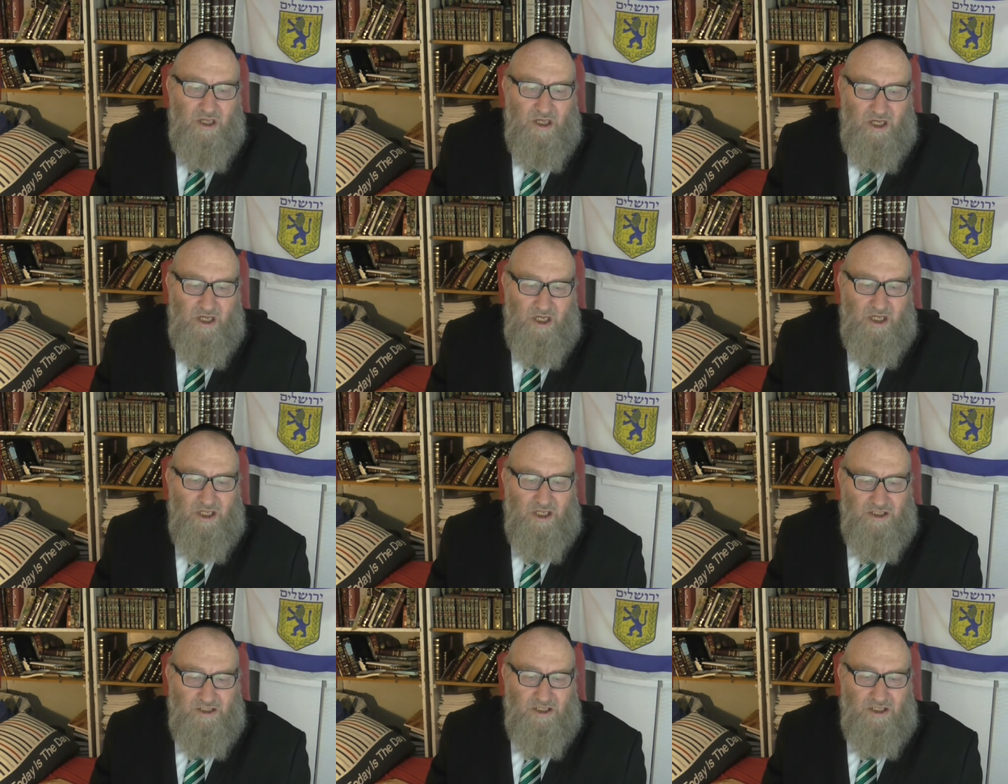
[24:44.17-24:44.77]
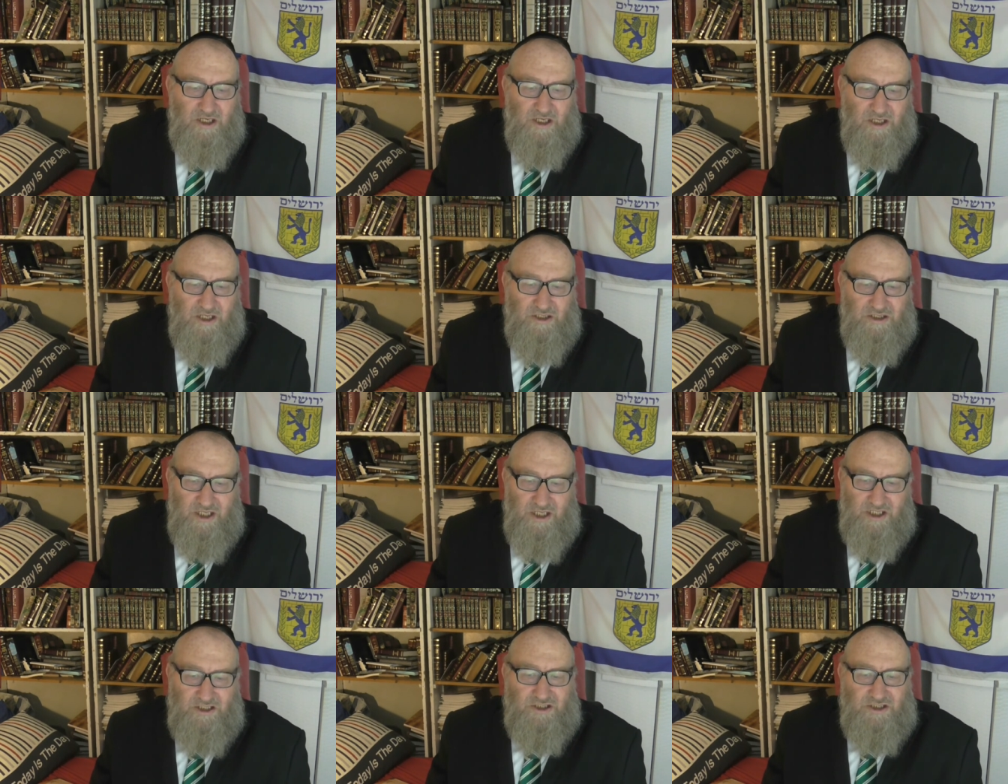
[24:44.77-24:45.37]
and uh,
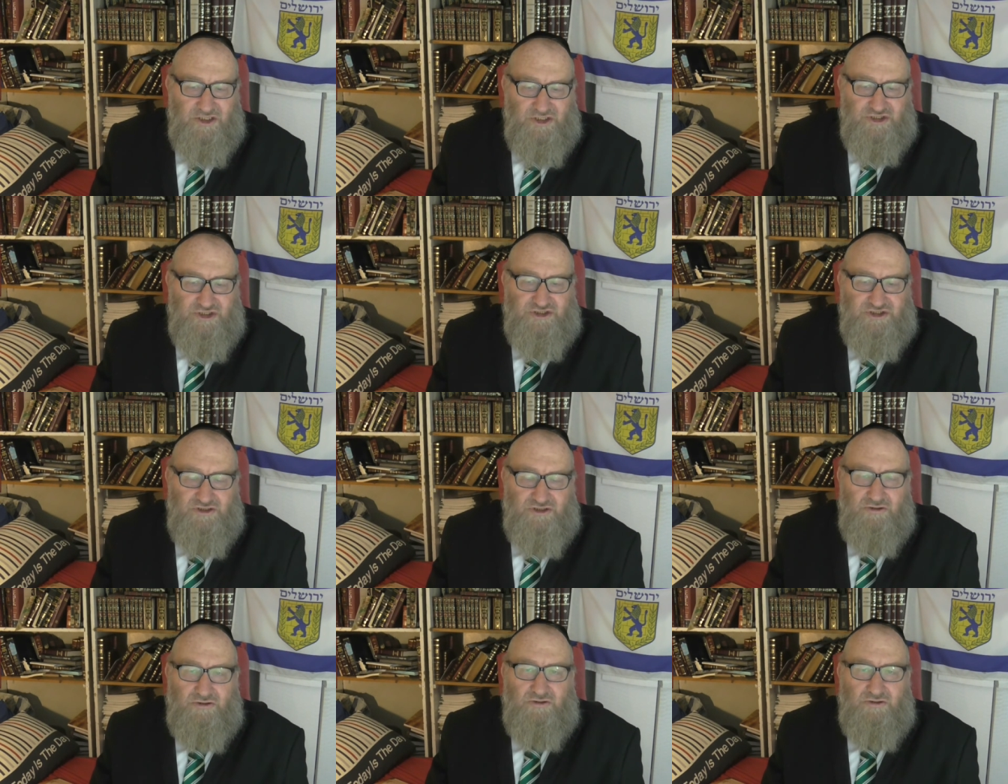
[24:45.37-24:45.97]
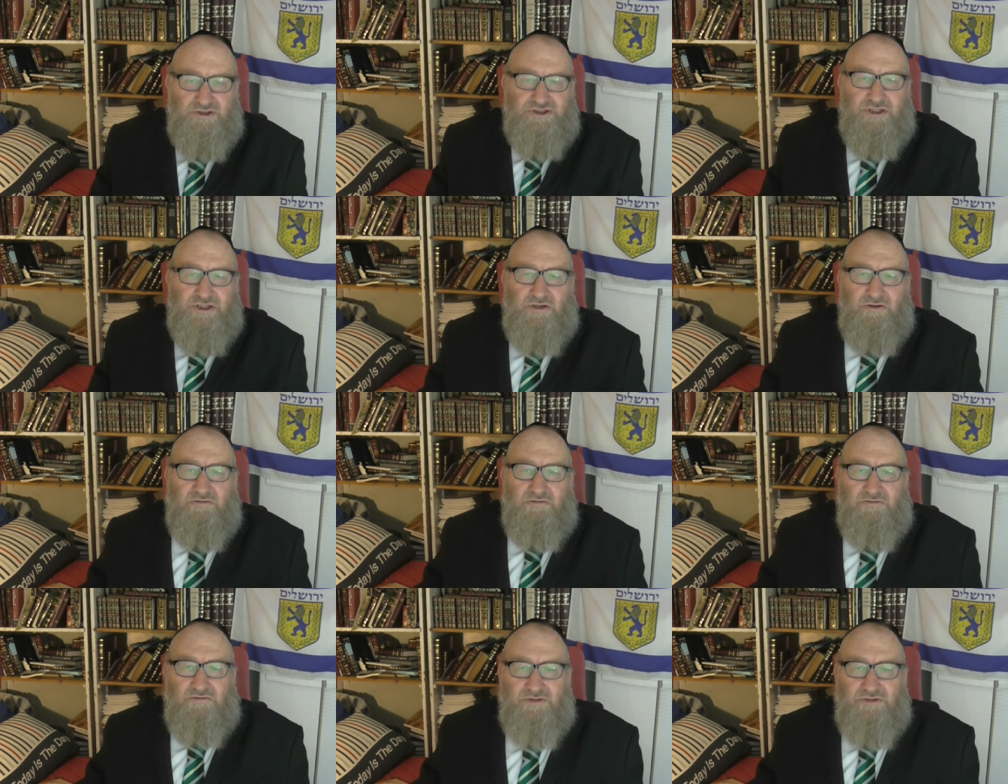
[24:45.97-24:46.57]
that is
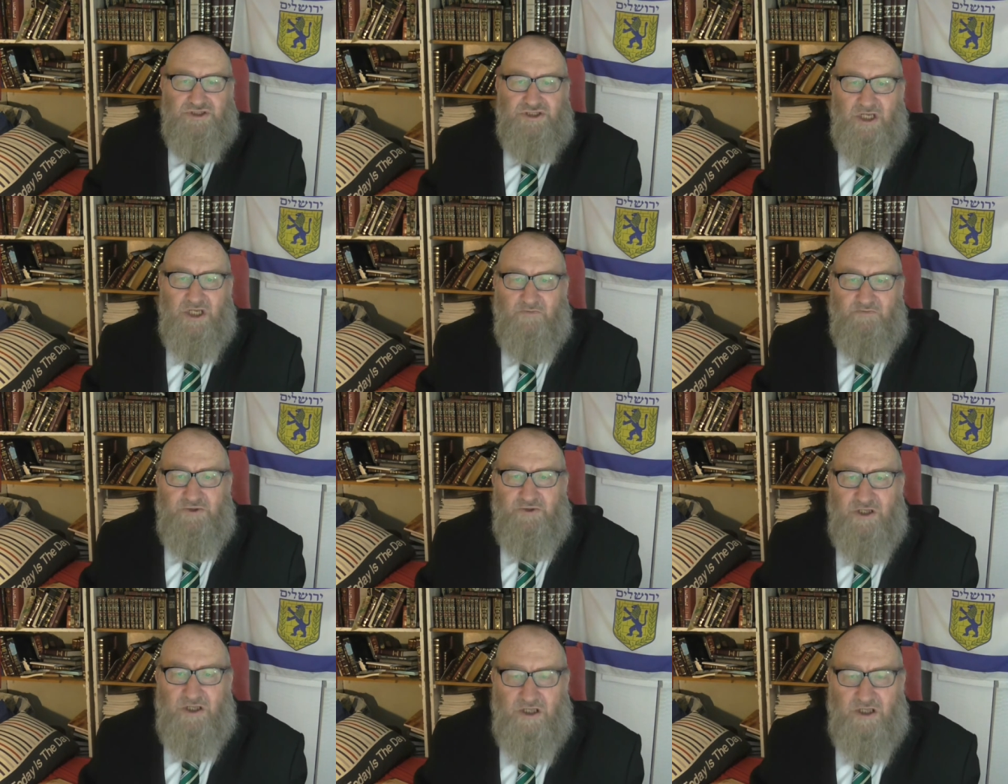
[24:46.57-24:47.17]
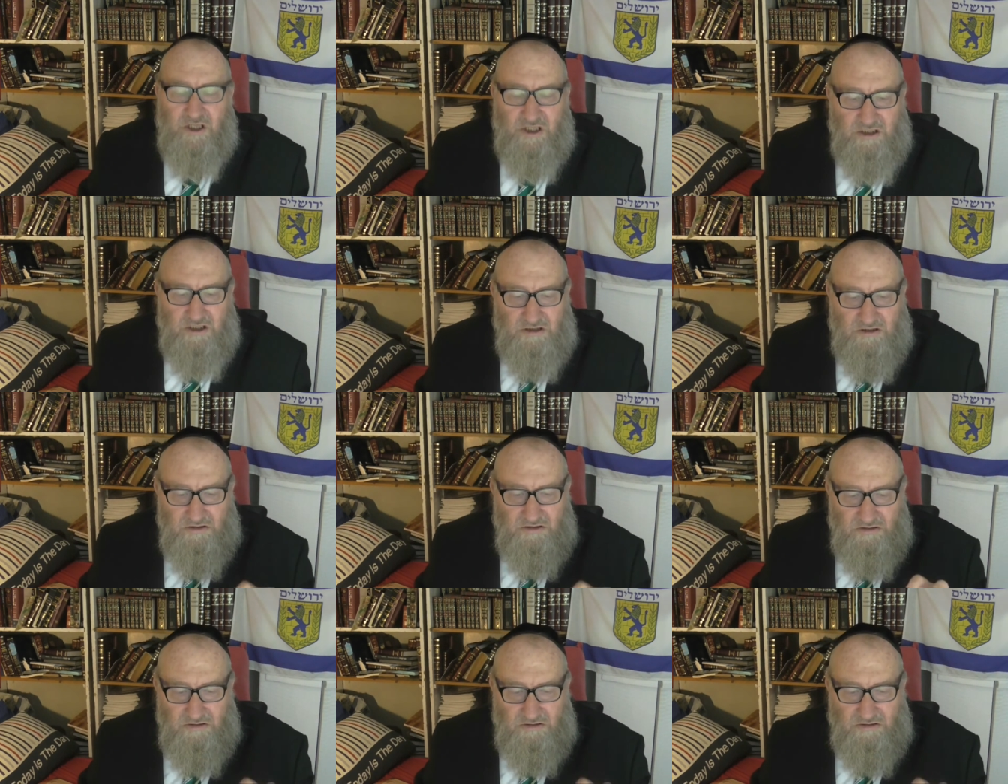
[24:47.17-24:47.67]
also something